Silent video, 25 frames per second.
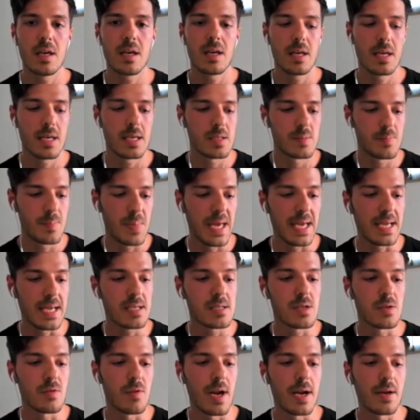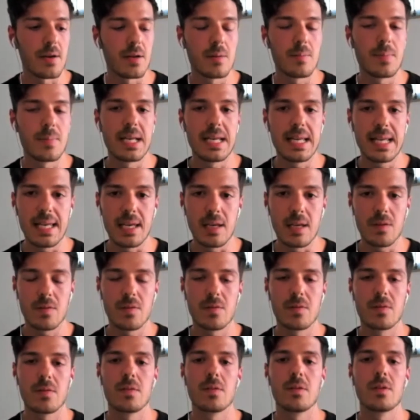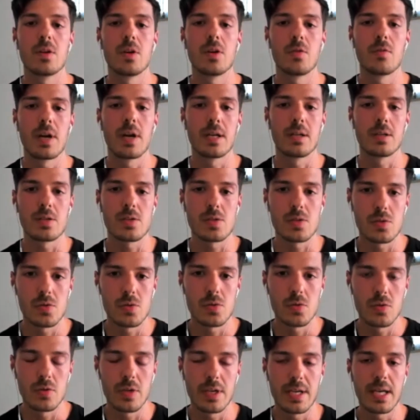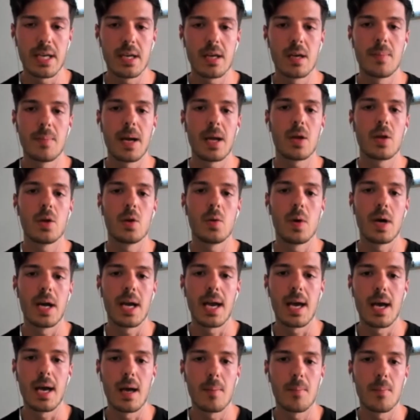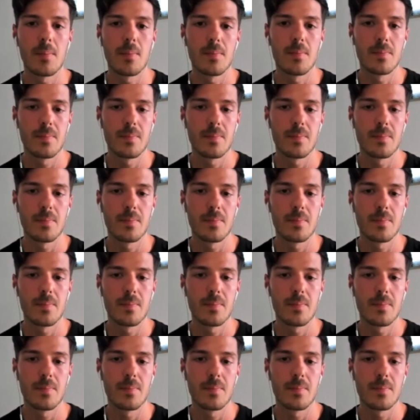is based around a belief, around a story about who I am?